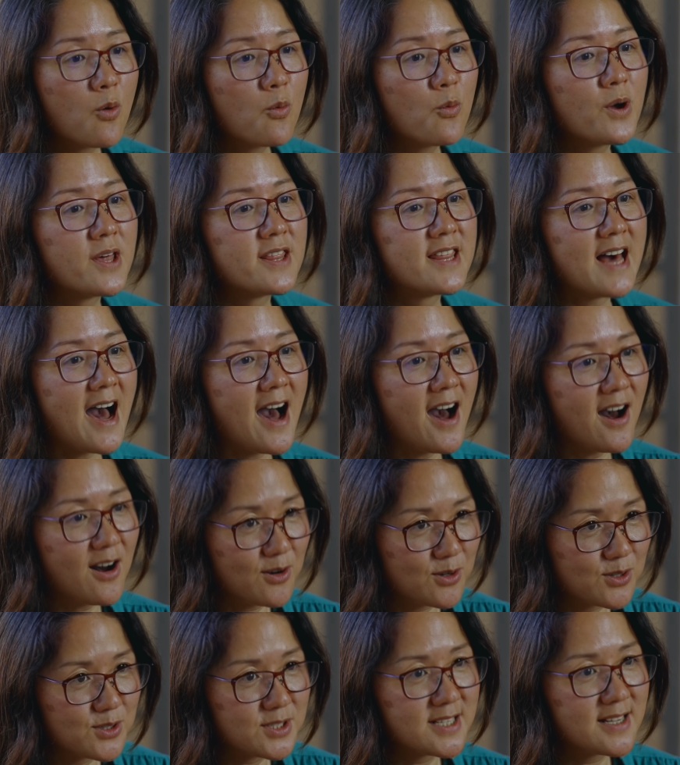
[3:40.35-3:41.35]

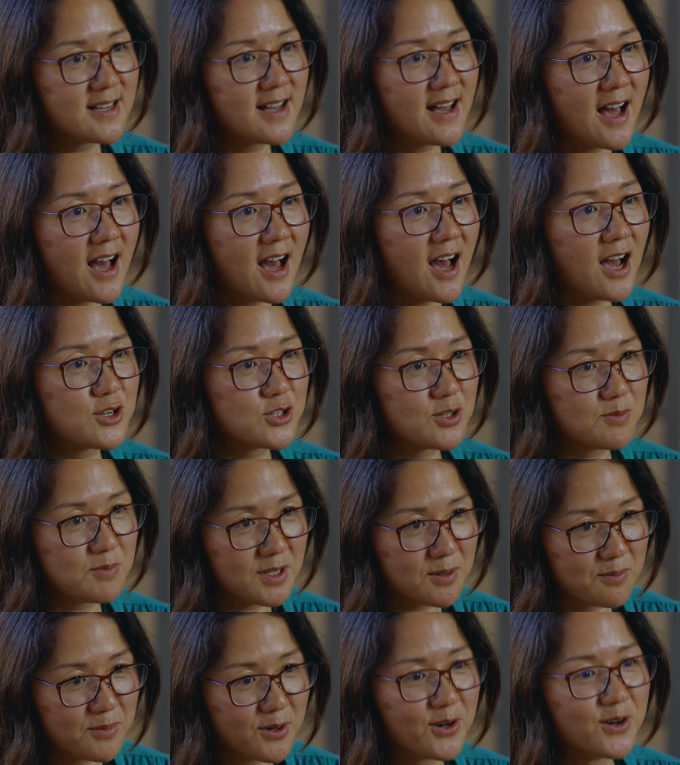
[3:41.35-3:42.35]
without 100
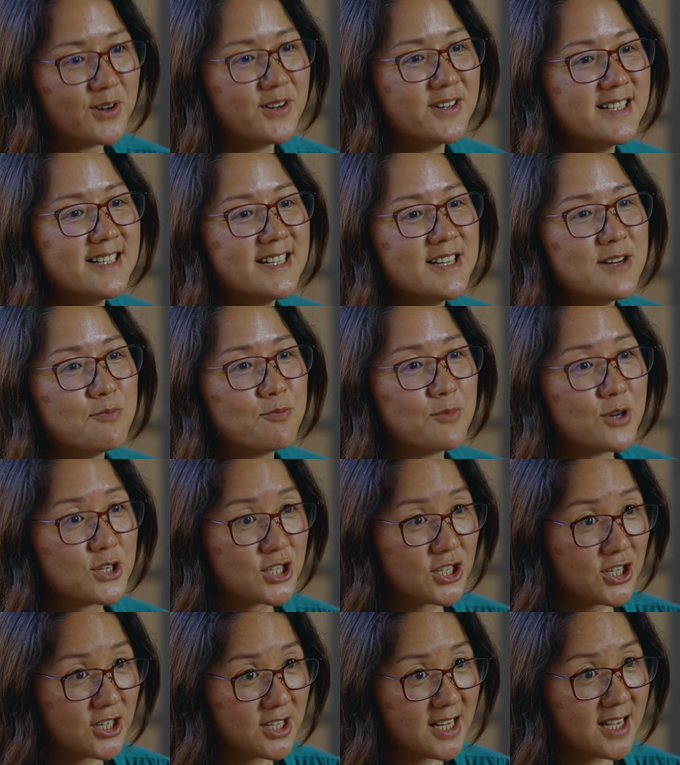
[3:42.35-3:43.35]
people,
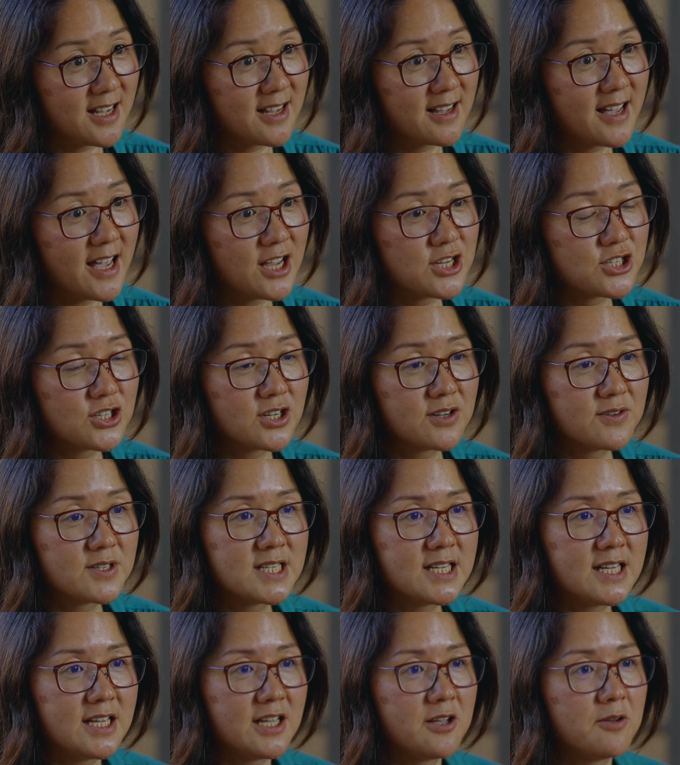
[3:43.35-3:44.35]
machine learning engineering
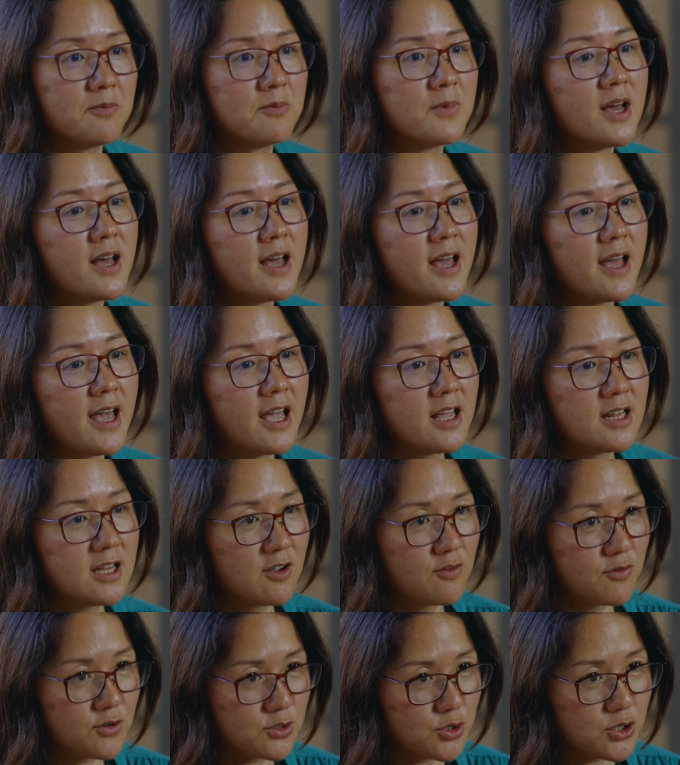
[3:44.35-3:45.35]
team, and
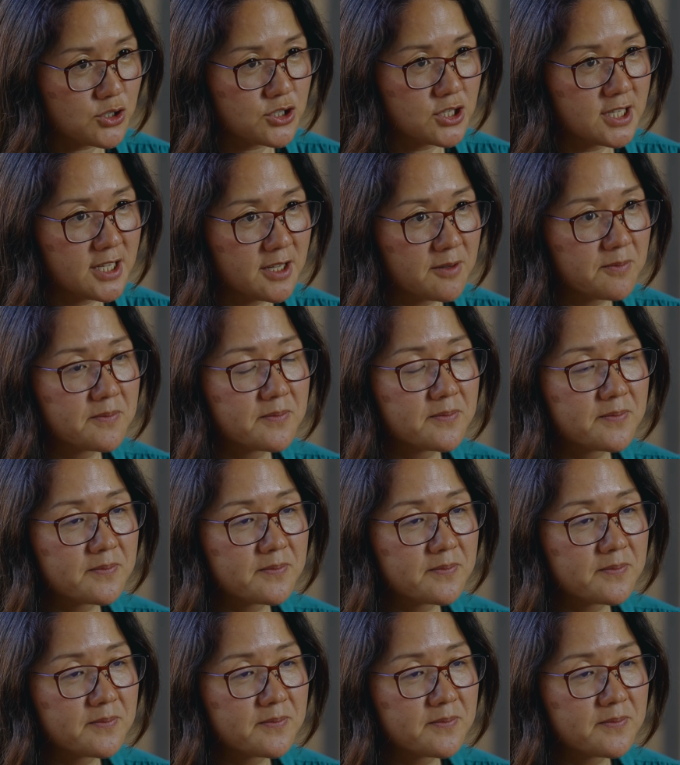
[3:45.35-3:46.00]
infrastructure team.